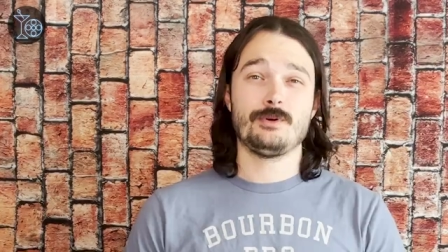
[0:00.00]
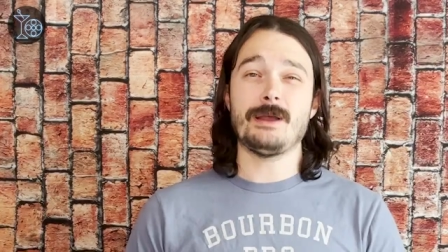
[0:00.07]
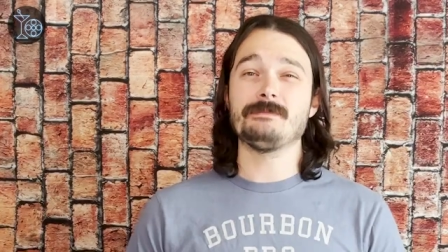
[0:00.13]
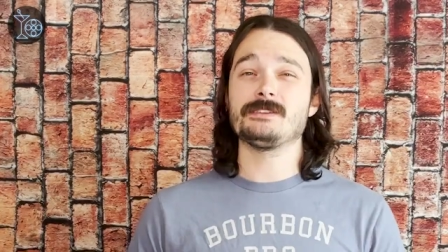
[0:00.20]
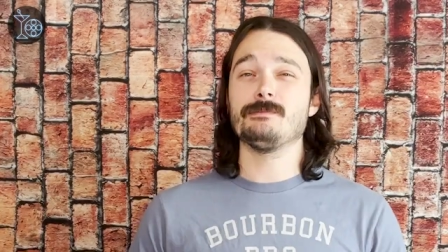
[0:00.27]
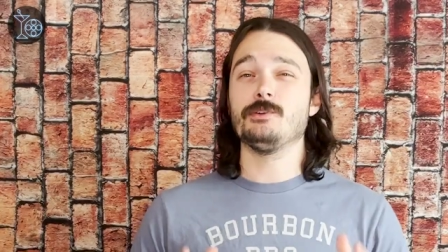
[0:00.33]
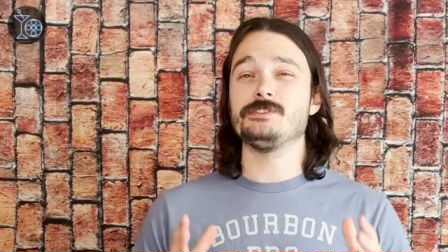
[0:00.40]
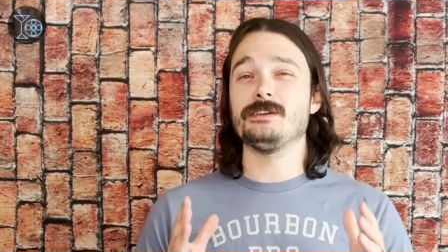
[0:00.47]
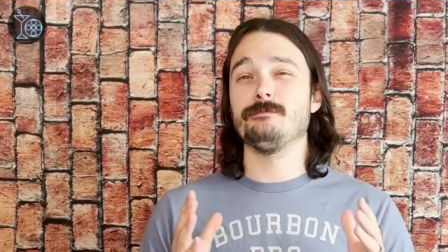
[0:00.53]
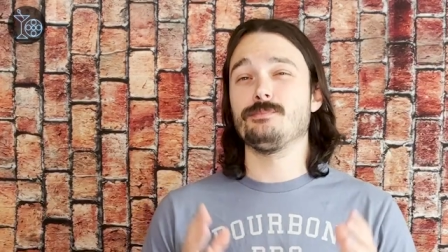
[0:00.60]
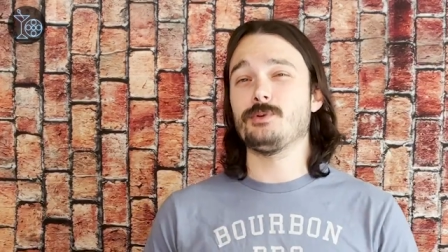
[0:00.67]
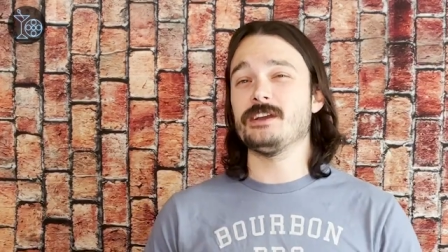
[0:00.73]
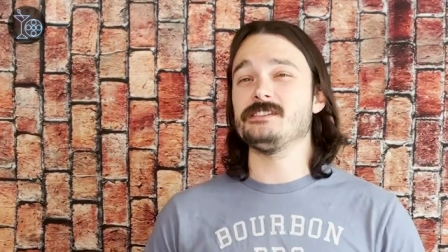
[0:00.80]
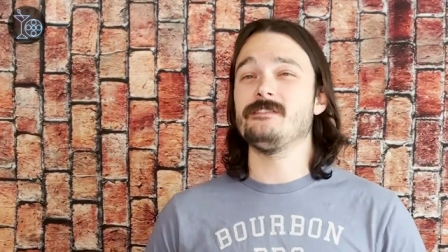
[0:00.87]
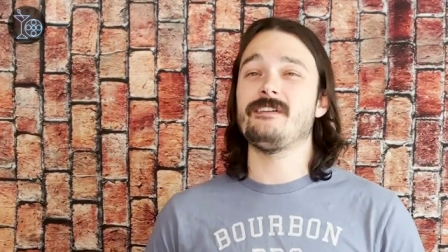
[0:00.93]
Perhaps the most
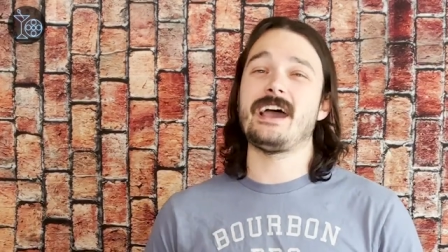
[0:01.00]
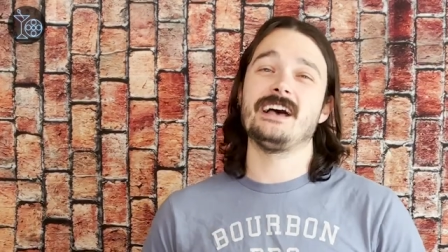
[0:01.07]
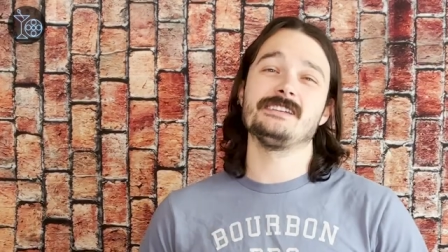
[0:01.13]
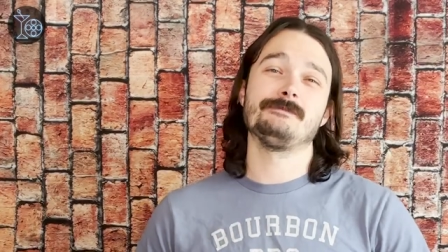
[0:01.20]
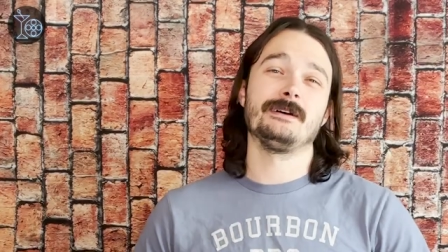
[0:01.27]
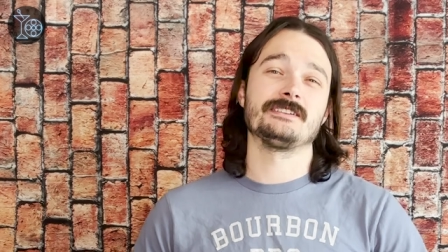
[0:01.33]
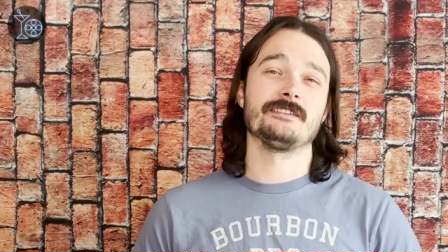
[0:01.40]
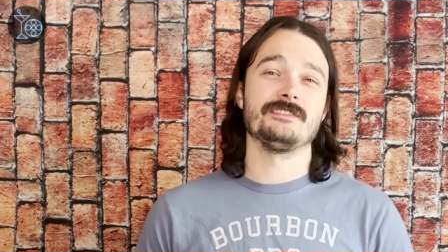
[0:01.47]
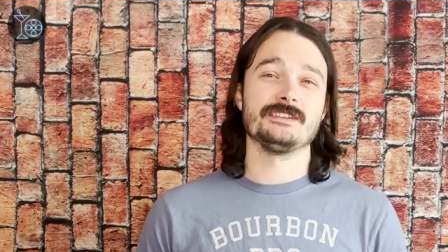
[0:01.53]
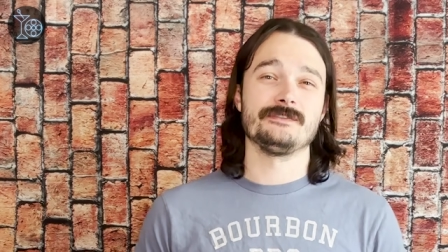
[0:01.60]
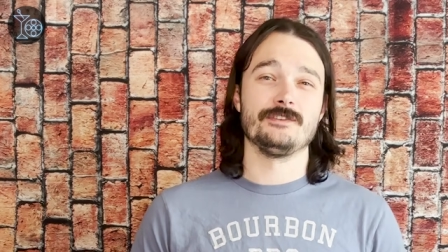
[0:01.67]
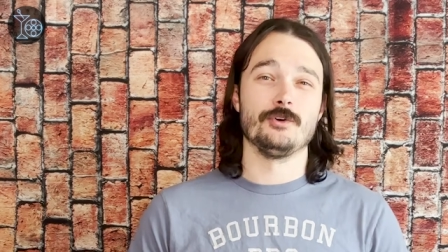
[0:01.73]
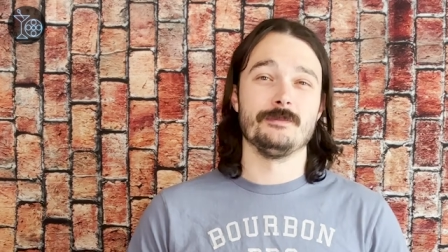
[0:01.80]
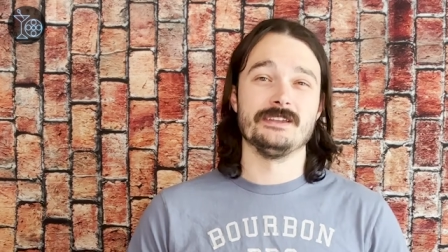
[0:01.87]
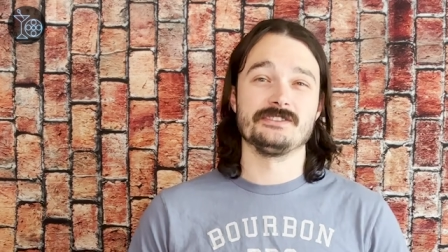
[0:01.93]
impressive aspect of
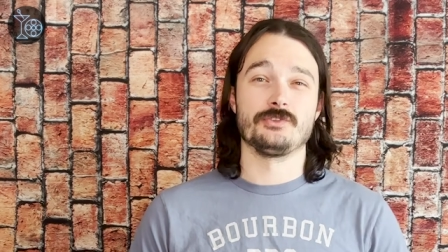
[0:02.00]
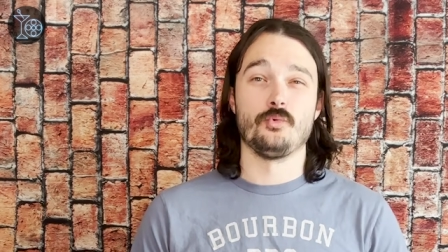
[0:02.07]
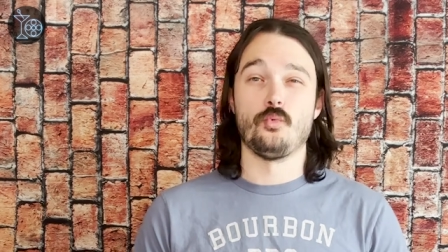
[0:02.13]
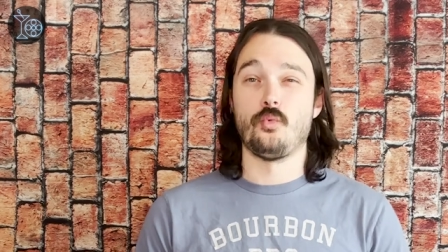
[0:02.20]
this film is the